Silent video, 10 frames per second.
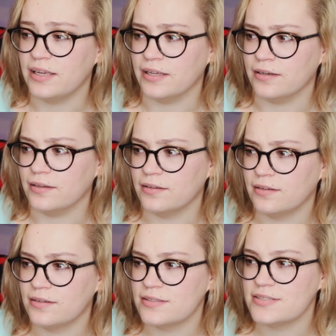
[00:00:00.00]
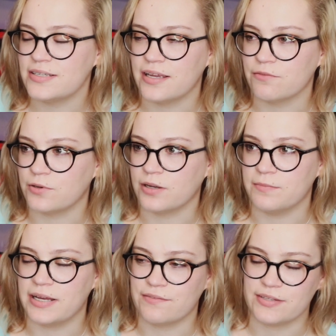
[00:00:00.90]
And seeing everyone
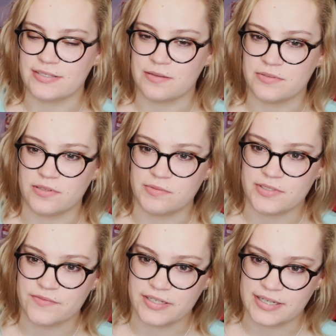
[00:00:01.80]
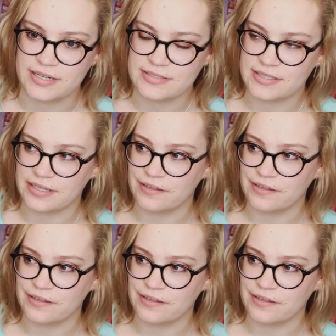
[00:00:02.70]
come back for this episode was fantastic.